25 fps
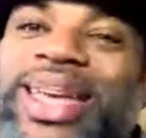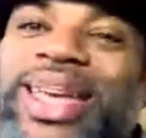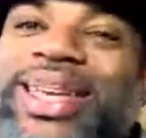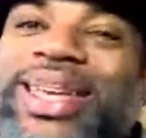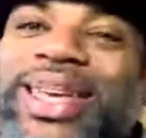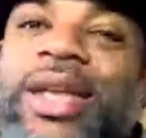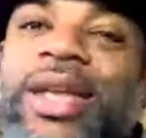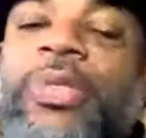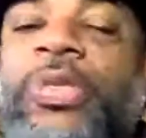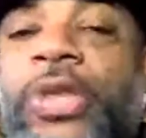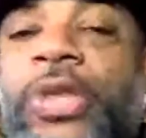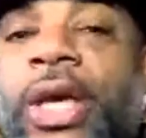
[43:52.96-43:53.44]
and
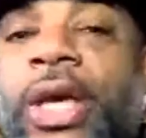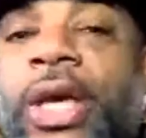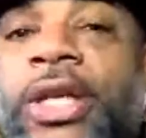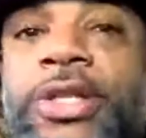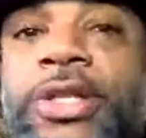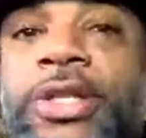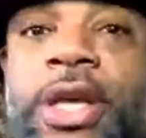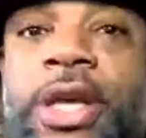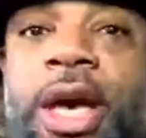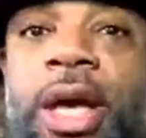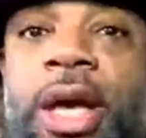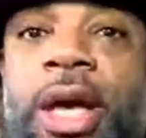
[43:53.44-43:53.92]
get
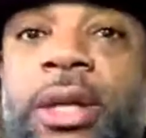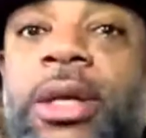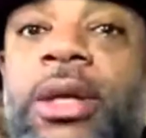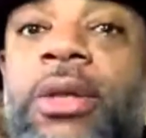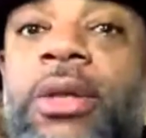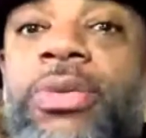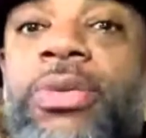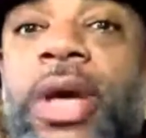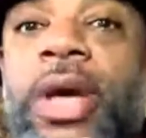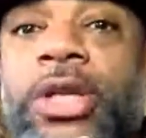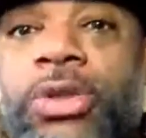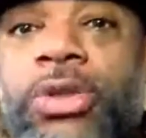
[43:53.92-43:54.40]
things done
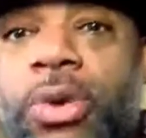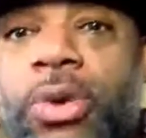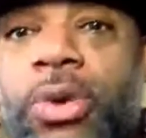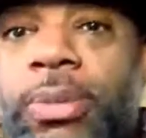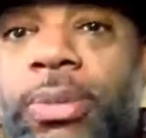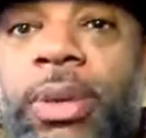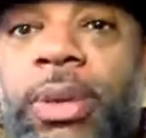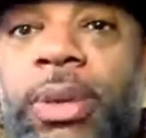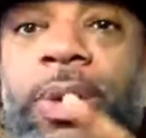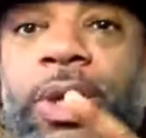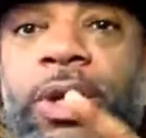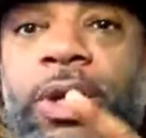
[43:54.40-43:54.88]
that's going to
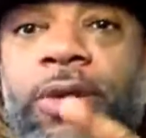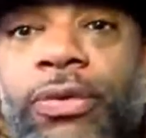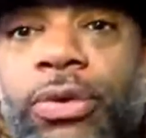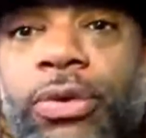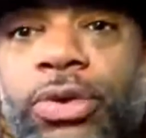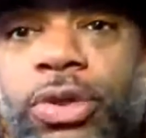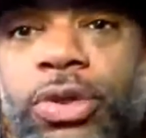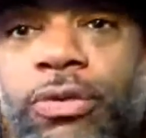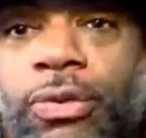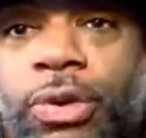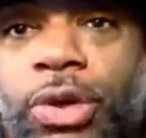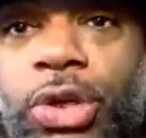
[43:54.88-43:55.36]
be
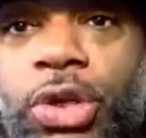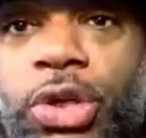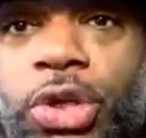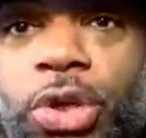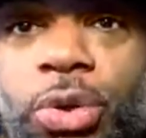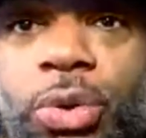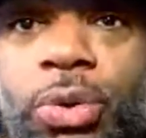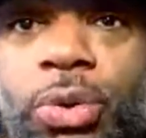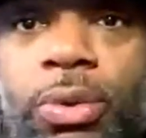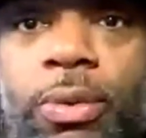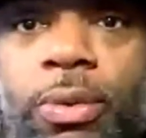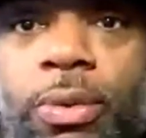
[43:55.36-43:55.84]
beneficial for
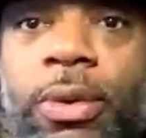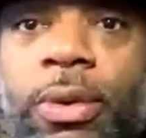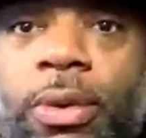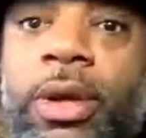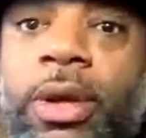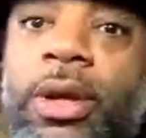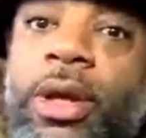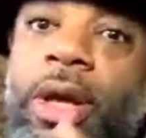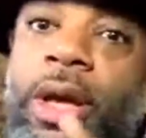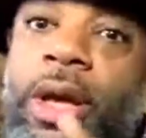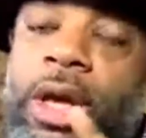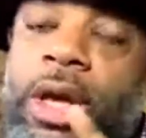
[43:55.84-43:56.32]
you
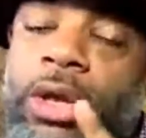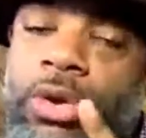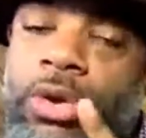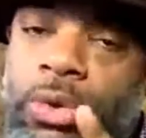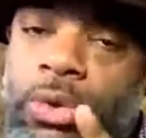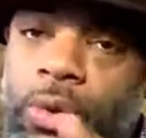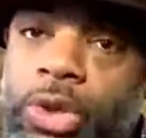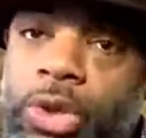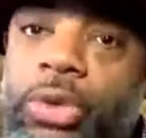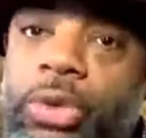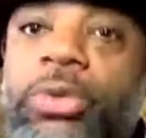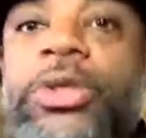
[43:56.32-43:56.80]
and
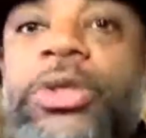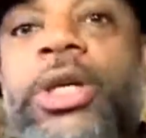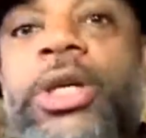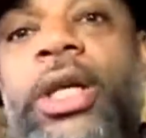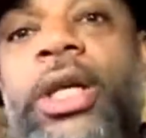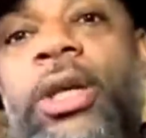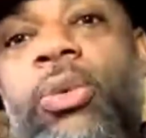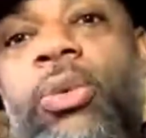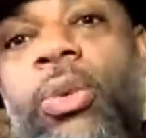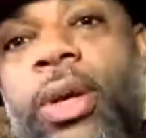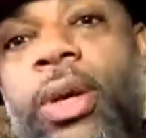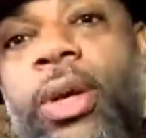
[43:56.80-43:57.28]
who you
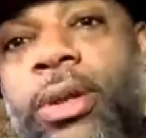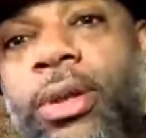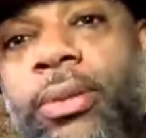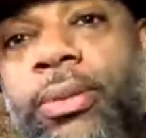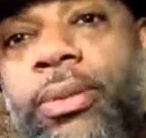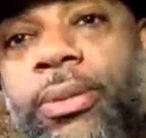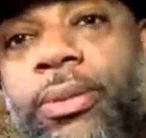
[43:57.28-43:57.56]
dealing with.